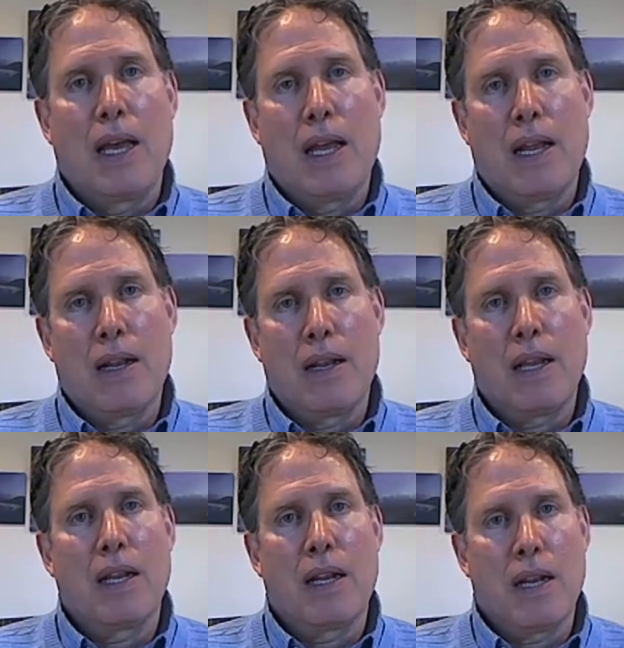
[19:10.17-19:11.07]
and
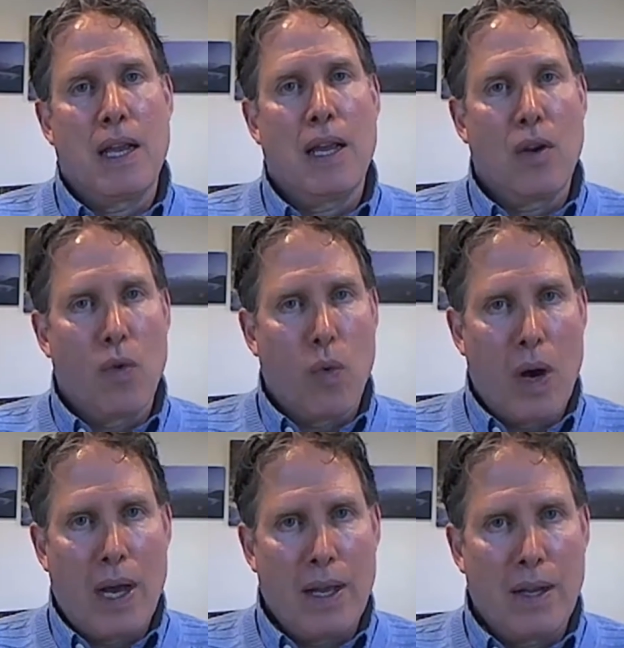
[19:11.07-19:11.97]
in a
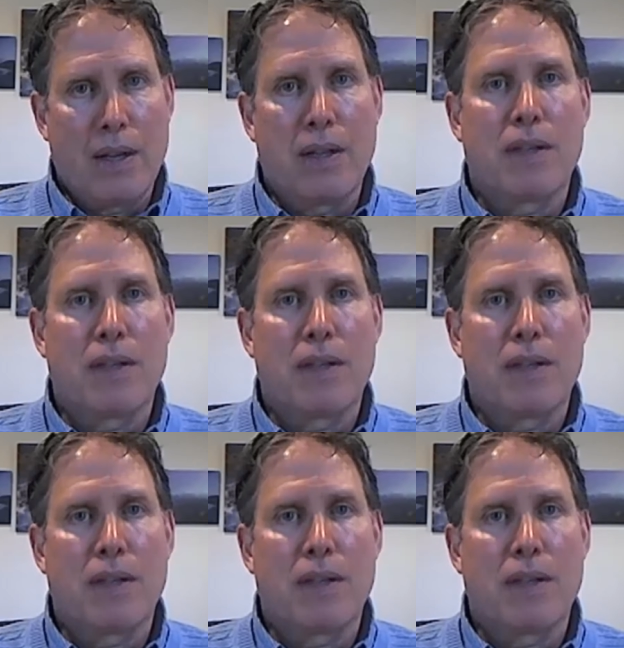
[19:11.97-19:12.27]
quiet,